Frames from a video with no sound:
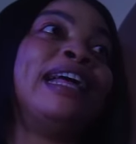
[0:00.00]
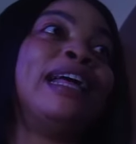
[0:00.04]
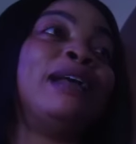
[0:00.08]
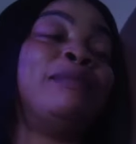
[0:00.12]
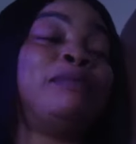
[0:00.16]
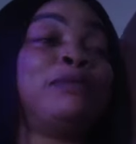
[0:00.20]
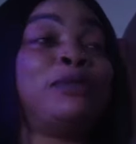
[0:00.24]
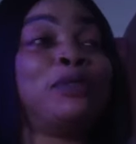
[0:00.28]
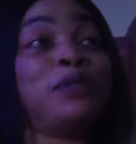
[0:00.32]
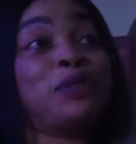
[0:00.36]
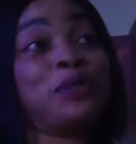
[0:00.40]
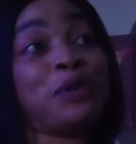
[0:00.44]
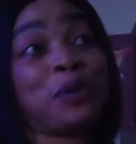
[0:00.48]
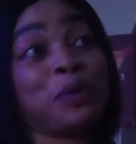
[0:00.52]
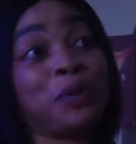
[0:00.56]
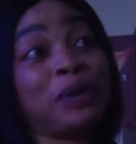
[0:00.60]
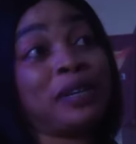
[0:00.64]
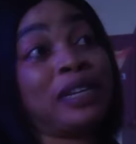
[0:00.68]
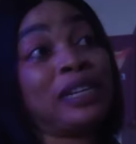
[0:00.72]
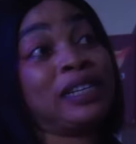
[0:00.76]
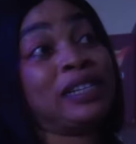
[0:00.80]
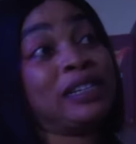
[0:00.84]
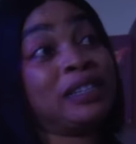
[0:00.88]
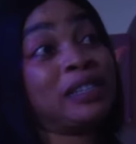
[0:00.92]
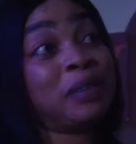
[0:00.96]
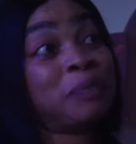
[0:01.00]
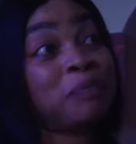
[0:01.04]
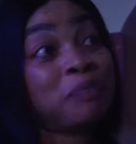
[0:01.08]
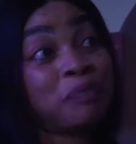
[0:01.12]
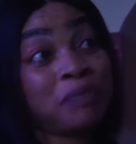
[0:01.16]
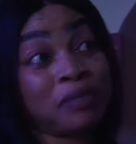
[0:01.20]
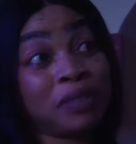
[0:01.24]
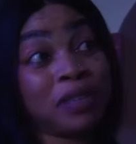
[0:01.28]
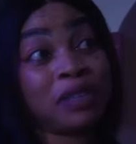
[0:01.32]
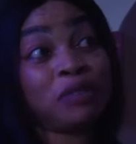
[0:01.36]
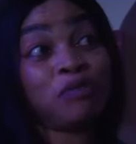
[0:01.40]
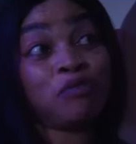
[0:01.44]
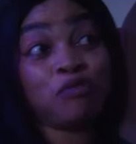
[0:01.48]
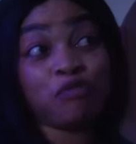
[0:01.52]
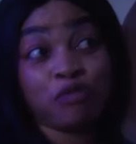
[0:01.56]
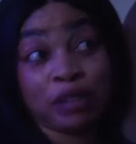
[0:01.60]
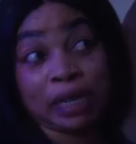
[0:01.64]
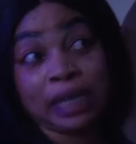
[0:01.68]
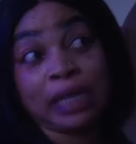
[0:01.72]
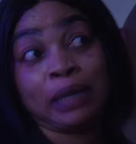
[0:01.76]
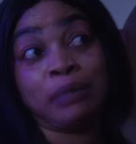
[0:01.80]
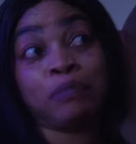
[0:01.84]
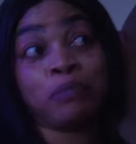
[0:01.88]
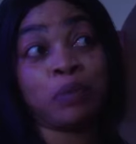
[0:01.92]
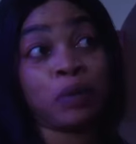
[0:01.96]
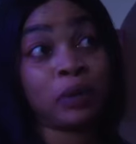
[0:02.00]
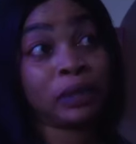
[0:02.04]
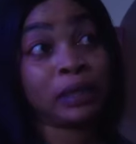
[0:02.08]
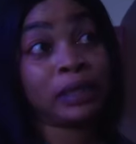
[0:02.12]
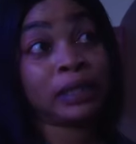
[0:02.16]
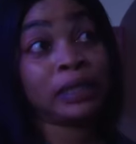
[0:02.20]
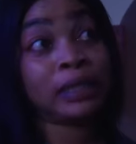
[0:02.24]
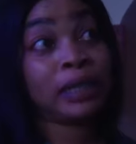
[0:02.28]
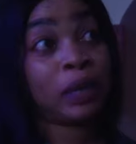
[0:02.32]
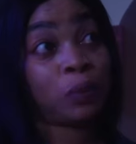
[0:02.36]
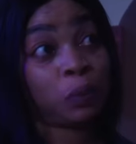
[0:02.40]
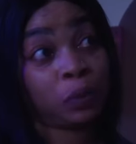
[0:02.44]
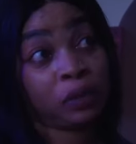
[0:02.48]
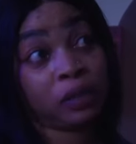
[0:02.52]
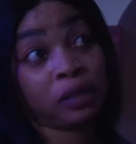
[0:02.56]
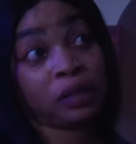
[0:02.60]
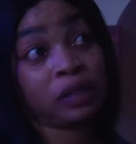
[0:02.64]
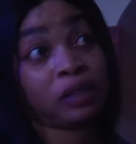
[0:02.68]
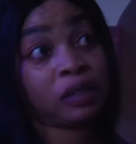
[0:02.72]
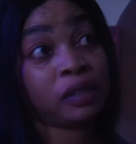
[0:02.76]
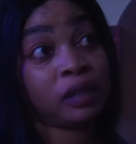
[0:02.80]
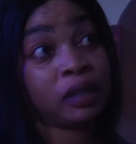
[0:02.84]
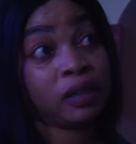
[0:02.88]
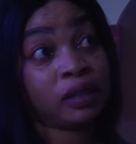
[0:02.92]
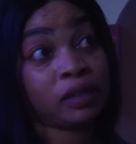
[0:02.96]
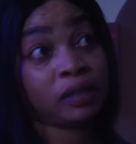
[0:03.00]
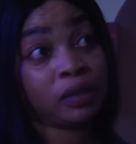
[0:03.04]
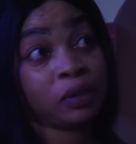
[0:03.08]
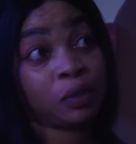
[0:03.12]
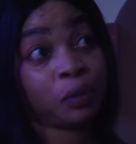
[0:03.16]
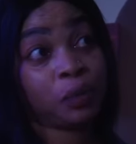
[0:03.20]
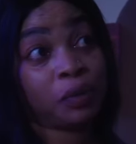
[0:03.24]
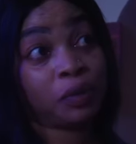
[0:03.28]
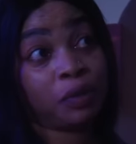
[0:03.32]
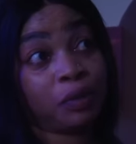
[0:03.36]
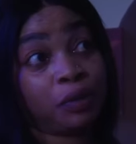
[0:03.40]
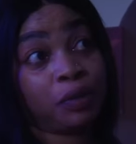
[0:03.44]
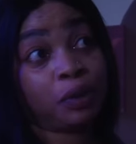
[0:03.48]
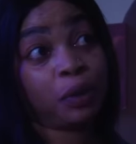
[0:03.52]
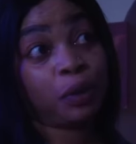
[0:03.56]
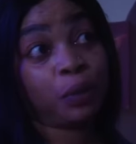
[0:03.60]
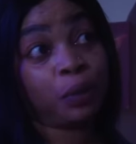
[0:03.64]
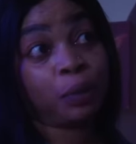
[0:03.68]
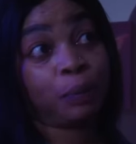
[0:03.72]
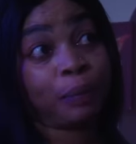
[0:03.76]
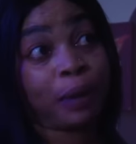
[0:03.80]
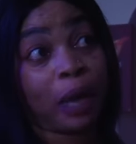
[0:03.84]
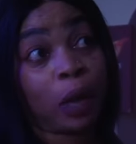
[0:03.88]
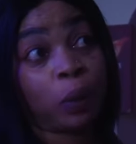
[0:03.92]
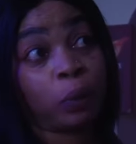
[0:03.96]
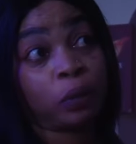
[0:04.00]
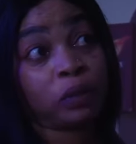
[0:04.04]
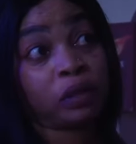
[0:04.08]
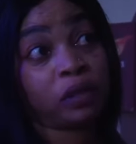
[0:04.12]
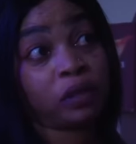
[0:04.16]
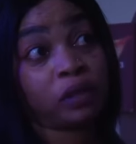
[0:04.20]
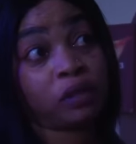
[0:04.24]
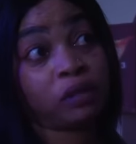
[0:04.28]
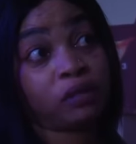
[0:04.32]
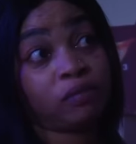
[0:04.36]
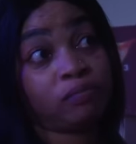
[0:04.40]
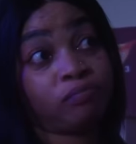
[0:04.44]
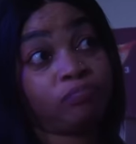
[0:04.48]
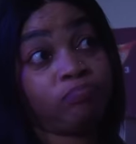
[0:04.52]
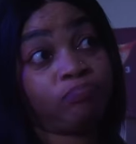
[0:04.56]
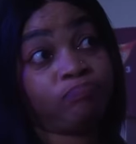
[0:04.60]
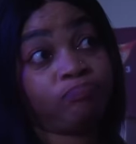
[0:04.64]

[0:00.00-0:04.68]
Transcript: I'm sorry, there's something really important I want to discuss with you about.